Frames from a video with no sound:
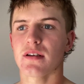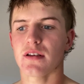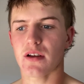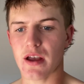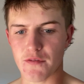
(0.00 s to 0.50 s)

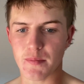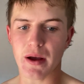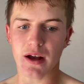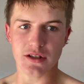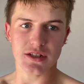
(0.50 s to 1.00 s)
you know, every
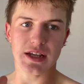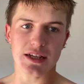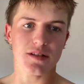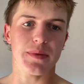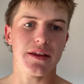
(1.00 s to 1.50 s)
part just
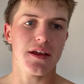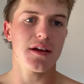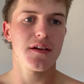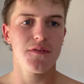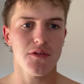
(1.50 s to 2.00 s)
has to be there
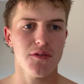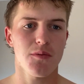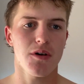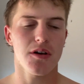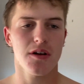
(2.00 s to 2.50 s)
for it to work.